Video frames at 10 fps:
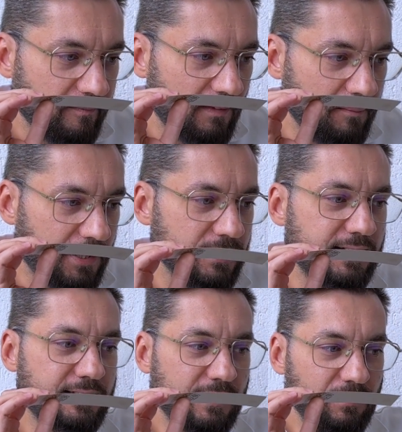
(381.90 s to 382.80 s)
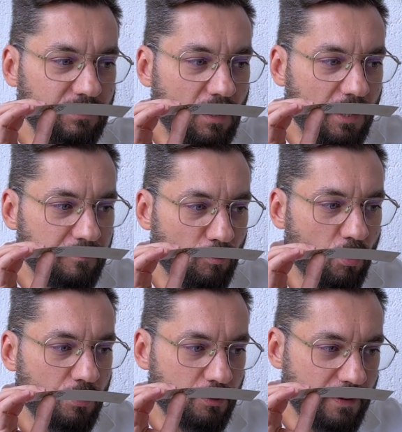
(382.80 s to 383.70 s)
because it's a lot
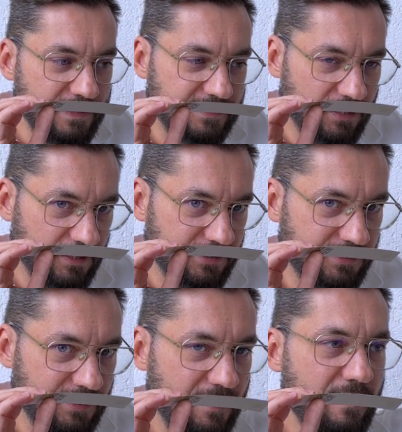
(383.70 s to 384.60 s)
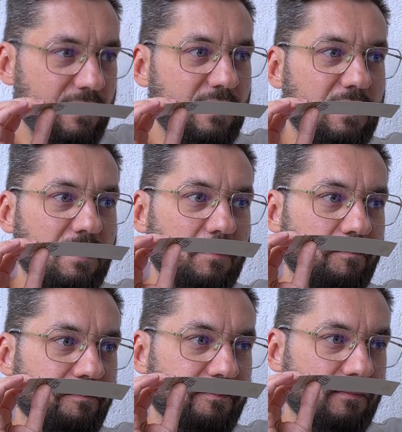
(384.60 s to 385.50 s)
more resinous
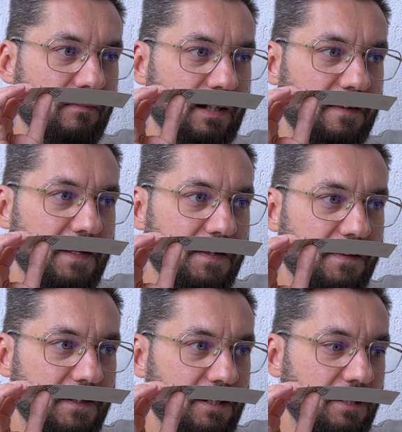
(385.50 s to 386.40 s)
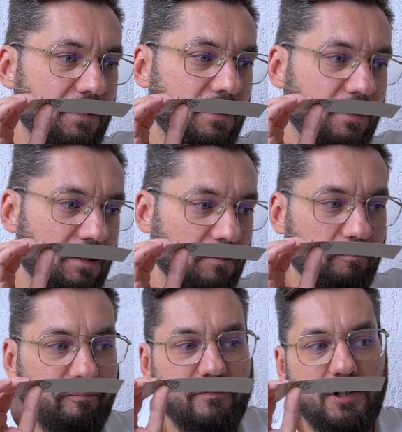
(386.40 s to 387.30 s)
than the
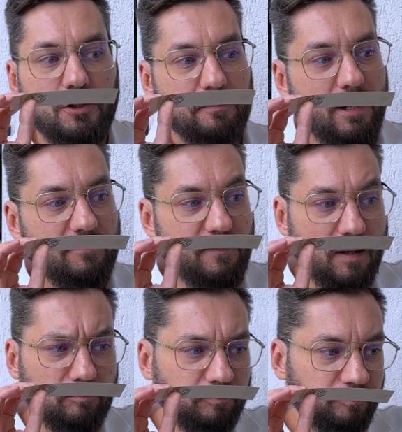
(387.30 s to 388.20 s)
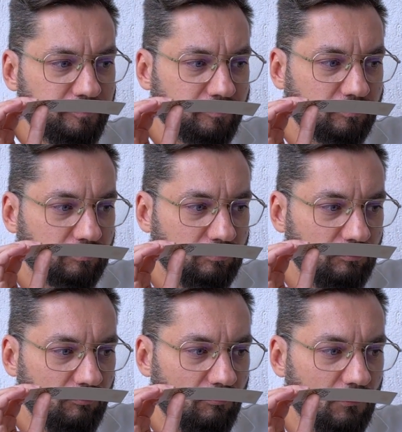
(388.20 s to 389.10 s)
eau de parfum,
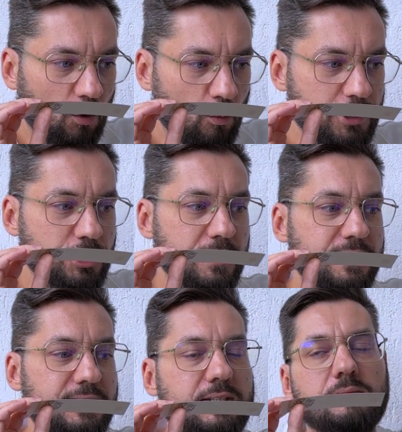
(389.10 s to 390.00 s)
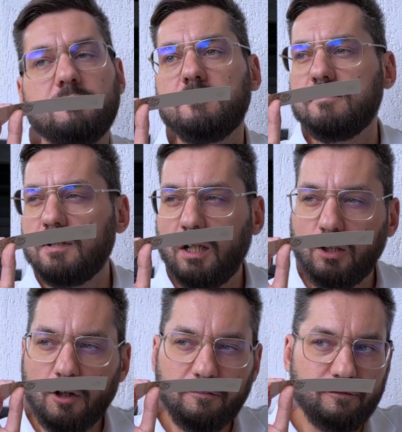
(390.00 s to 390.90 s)
which is a
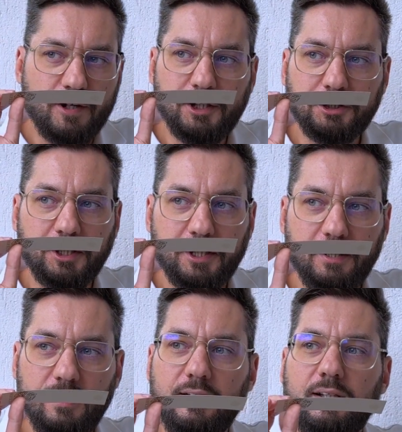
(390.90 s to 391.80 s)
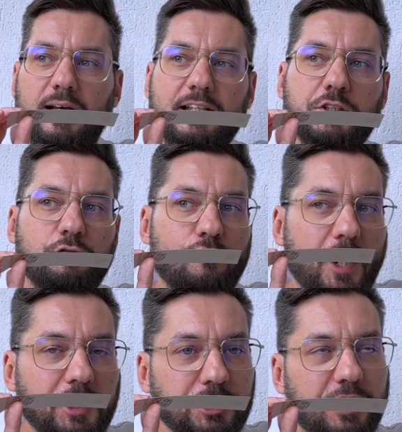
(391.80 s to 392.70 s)
lot fresher, as
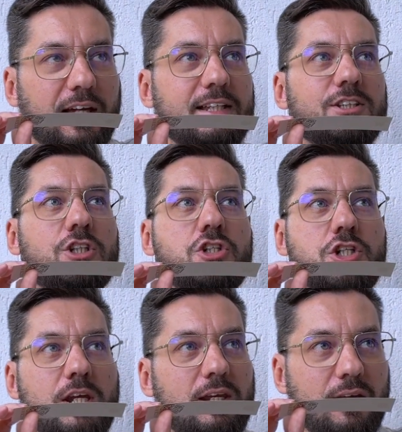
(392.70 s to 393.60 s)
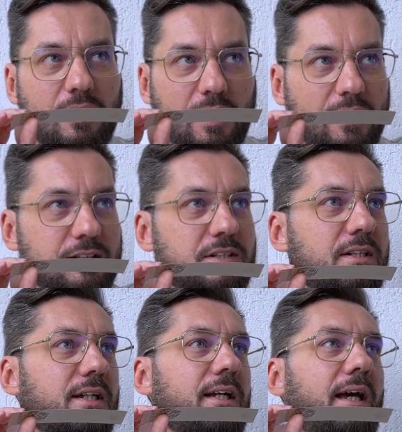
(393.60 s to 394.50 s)
fresh as Jicky, and
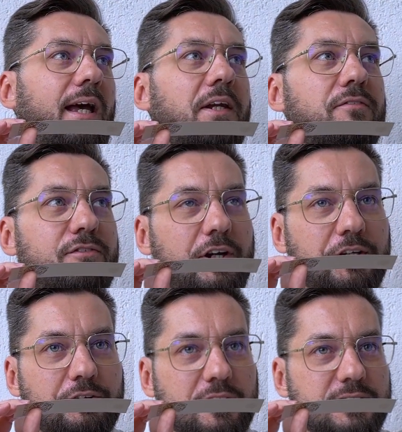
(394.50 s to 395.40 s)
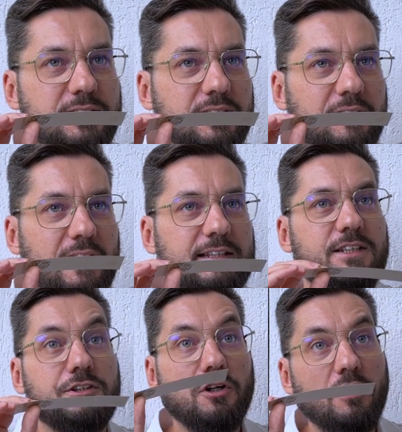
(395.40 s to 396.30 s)
any fragrance
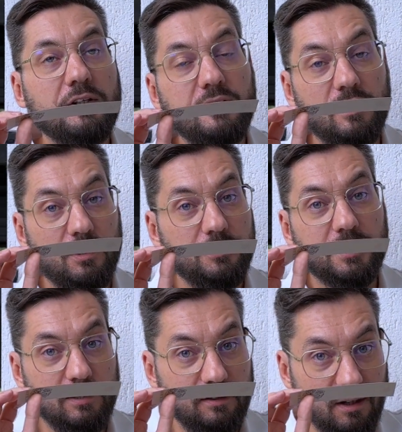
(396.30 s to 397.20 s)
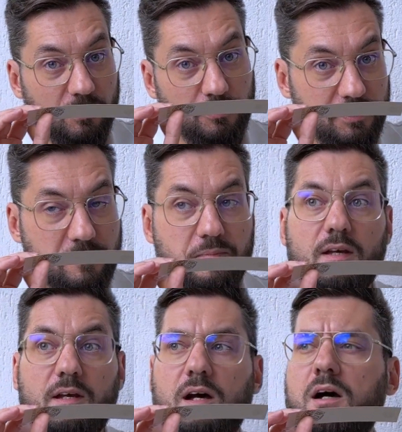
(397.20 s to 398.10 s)
that's not an eau de cologne
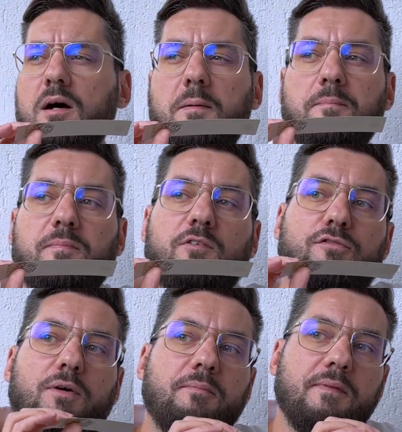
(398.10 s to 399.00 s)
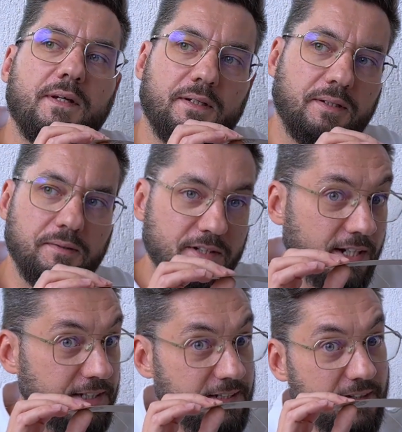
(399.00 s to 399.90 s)
from the
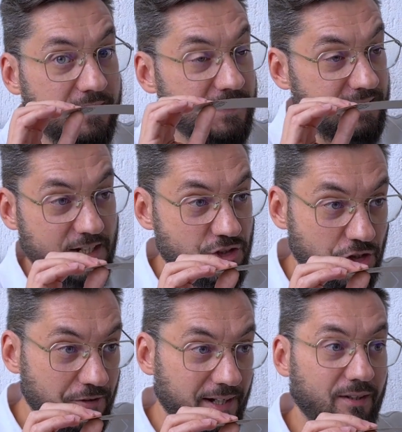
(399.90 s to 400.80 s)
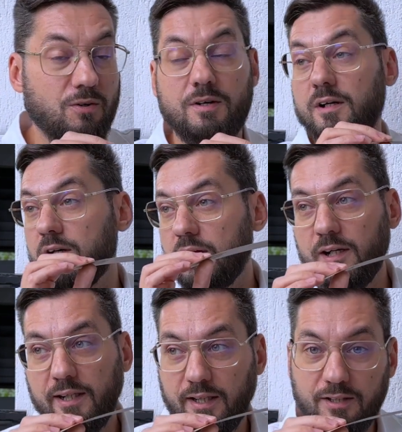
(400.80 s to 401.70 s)
19th century or
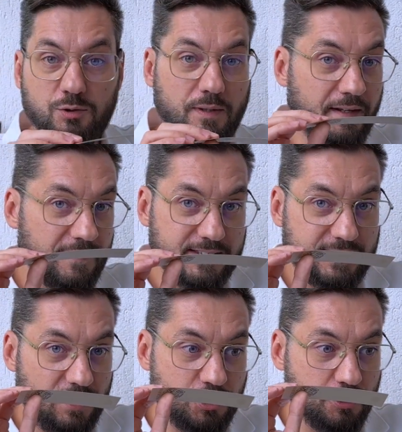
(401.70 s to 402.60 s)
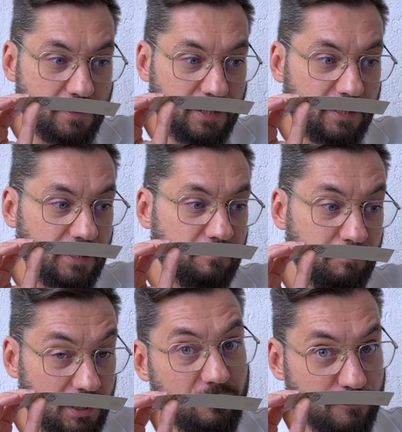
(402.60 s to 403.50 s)
early 20th century can
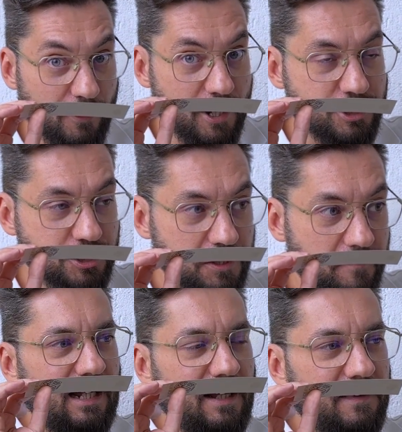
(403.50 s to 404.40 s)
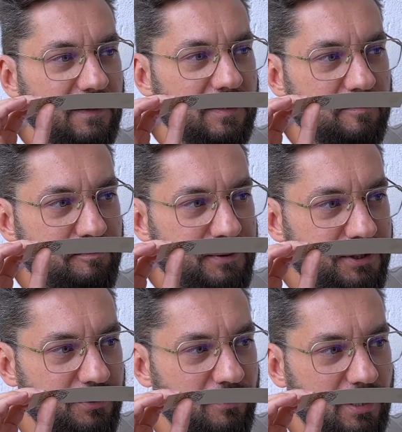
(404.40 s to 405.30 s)
be fresh. I think the
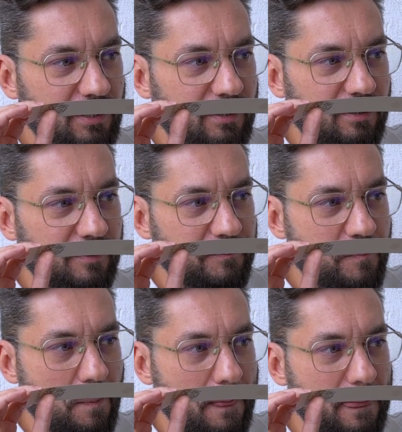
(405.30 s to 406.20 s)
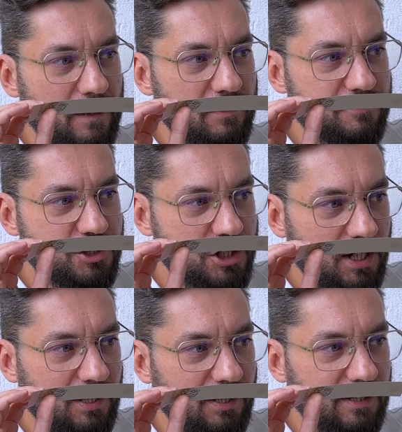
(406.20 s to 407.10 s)
beauty of
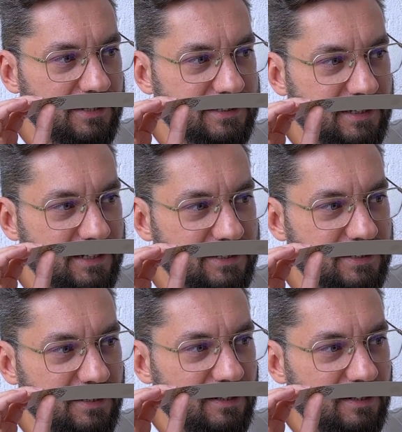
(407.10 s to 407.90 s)
Jicky is this